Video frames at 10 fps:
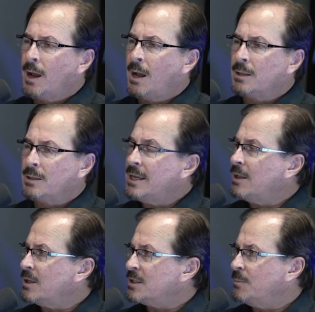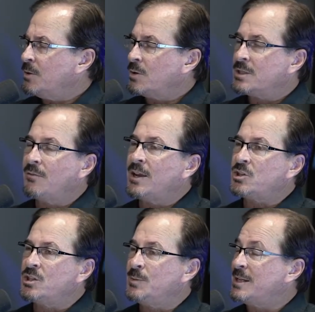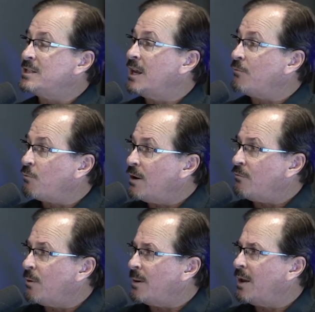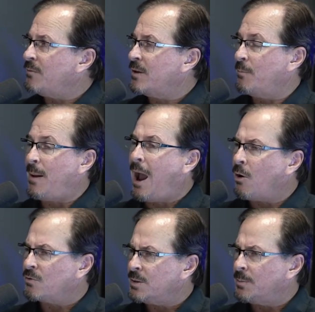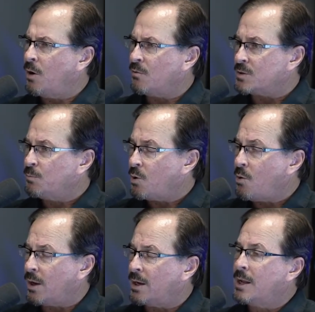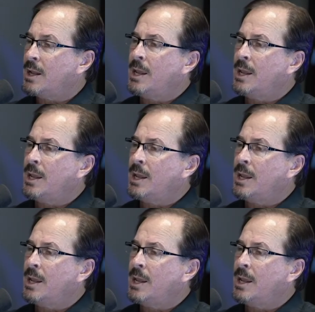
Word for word: uh, legalism. You know, salvation is to be set free from, to have the power of something over us broken.